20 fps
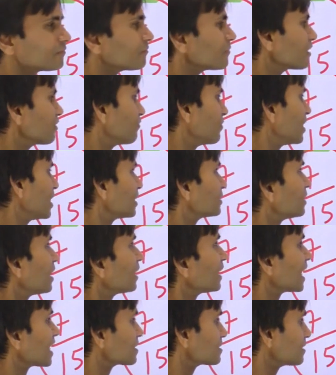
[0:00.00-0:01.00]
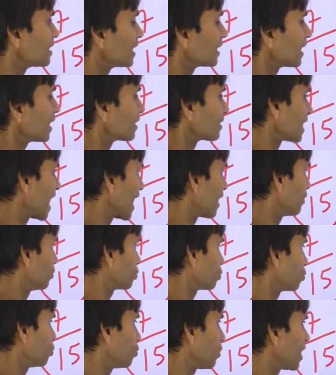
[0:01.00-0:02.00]
where the Naxalites are trying
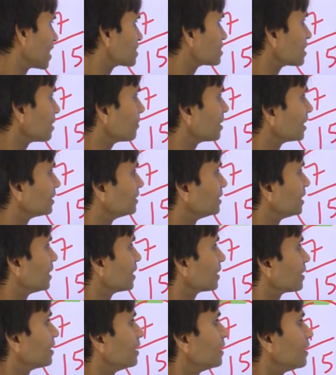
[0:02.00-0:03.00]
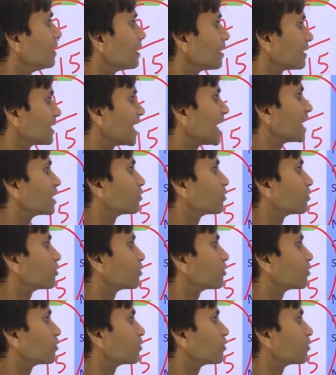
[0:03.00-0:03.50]
to establish their red